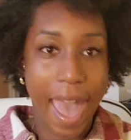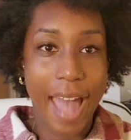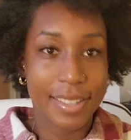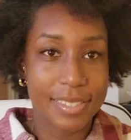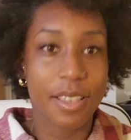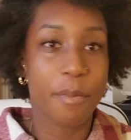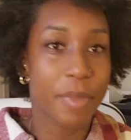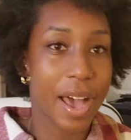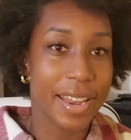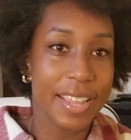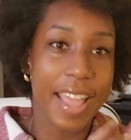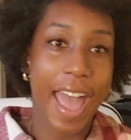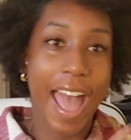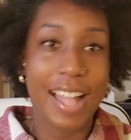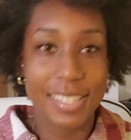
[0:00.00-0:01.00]
at
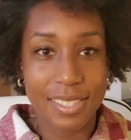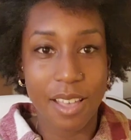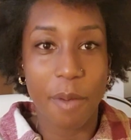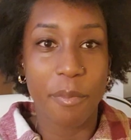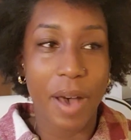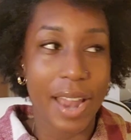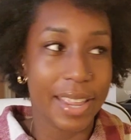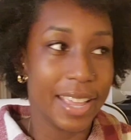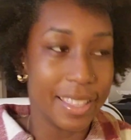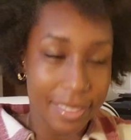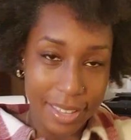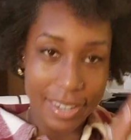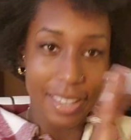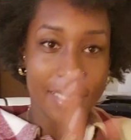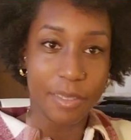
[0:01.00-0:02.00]
somebody at somebody,
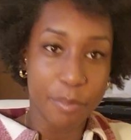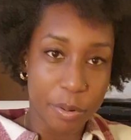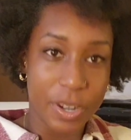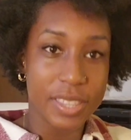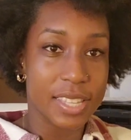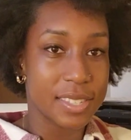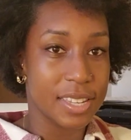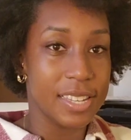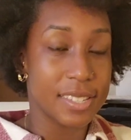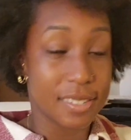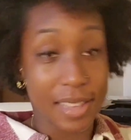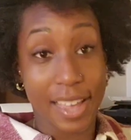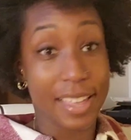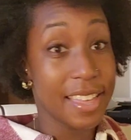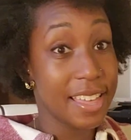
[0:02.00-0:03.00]
and then in
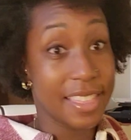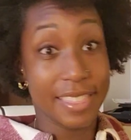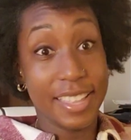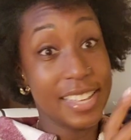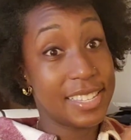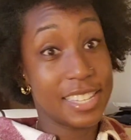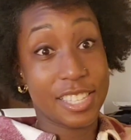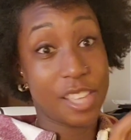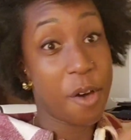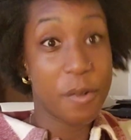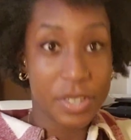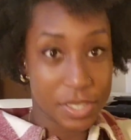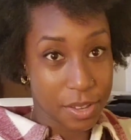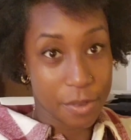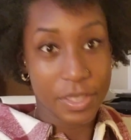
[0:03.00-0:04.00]
parentheses, it's like this is
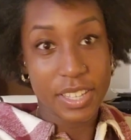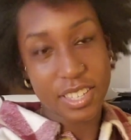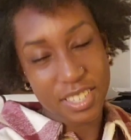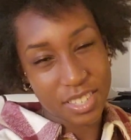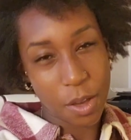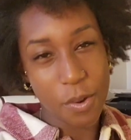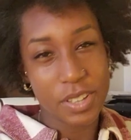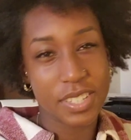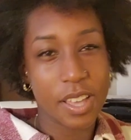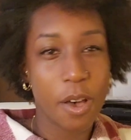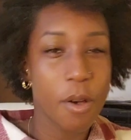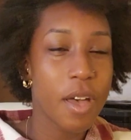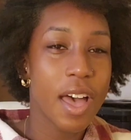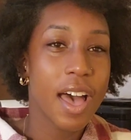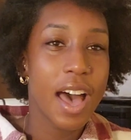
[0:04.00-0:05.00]
so and so, this is so and
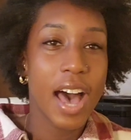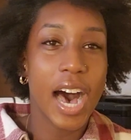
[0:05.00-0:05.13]
so.